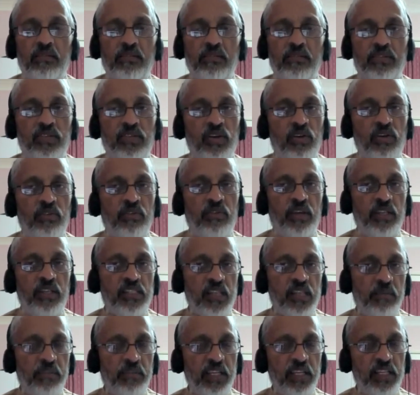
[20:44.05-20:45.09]
So when
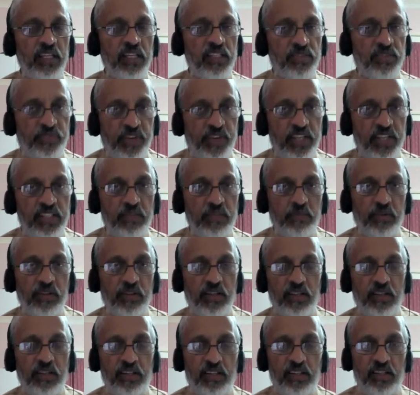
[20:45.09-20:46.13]
something is
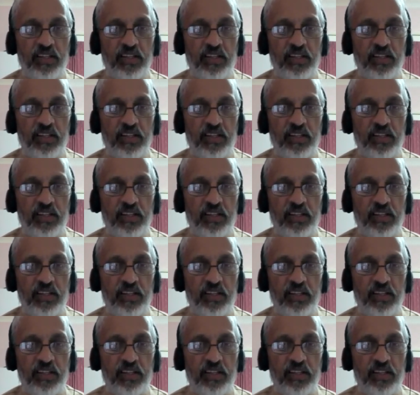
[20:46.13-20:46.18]
feasible,